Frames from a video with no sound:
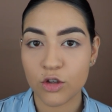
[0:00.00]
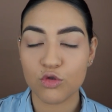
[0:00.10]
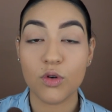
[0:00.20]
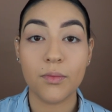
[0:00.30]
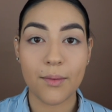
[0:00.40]

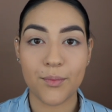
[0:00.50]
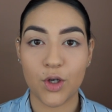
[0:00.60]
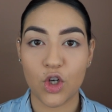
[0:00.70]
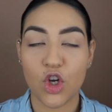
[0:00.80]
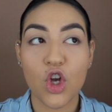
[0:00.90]

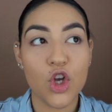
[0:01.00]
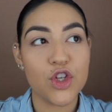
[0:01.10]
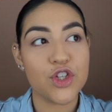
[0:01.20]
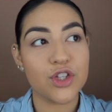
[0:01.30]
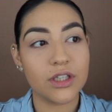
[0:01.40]
Remember,
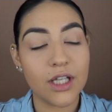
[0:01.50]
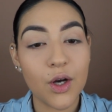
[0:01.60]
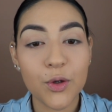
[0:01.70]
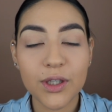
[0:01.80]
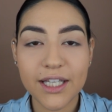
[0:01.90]

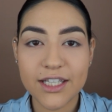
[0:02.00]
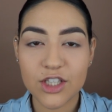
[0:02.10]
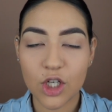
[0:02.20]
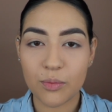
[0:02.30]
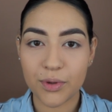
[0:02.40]
slowly
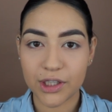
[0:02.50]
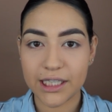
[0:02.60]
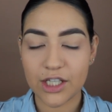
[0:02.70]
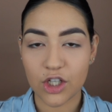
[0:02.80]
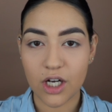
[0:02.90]
start
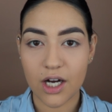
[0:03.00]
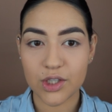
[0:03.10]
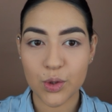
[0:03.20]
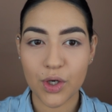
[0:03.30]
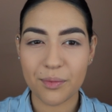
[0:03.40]
building your
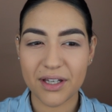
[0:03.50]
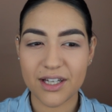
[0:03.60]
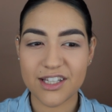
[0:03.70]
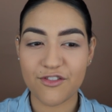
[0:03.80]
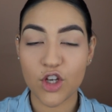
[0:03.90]
contour,
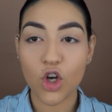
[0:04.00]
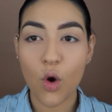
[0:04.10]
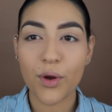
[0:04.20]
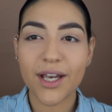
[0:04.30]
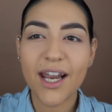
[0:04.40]
because if you
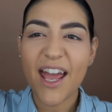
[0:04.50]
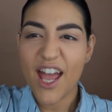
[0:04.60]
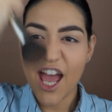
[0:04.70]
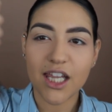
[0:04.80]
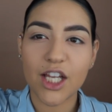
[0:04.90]
go in
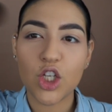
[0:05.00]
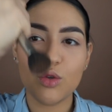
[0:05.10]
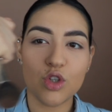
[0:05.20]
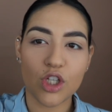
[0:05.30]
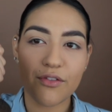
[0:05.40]
and like you
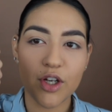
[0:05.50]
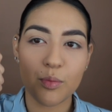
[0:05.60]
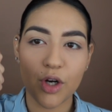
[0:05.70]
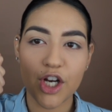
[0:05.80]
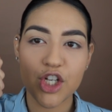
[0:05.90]
shove your
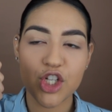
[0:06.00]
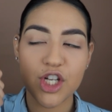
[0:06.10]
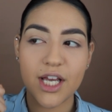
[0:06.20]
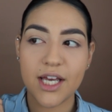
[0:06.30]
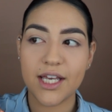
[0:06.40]
brush
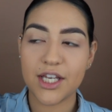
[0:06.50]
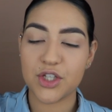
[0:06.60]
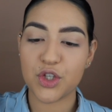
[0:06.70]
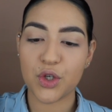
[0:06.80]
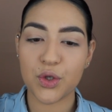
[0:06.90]

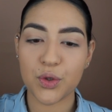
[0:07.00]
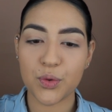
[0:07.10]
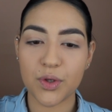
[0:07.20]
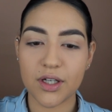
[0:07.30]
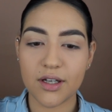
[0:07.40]

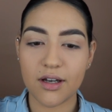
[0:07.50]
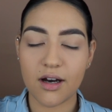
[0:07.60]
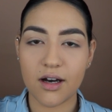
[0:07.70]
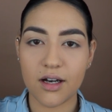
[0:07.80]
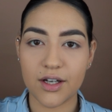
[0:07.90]
into
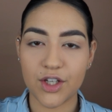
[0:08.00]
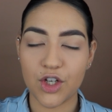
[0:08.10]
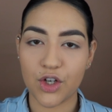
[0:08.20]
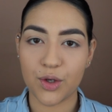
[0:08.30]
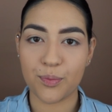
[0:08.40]

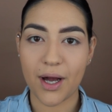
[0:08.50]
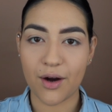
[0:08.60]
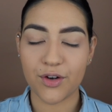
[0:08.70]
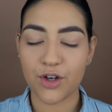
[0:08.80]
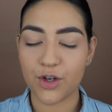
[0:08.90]
your
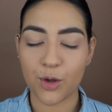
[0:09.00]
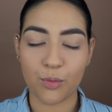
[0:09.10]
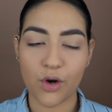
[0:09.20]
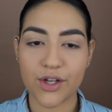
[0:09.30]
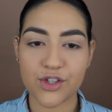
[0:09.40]
powder, your
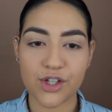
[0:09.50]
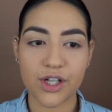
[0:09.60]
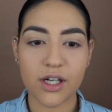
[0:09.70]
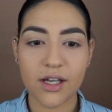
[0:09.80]
bronzer,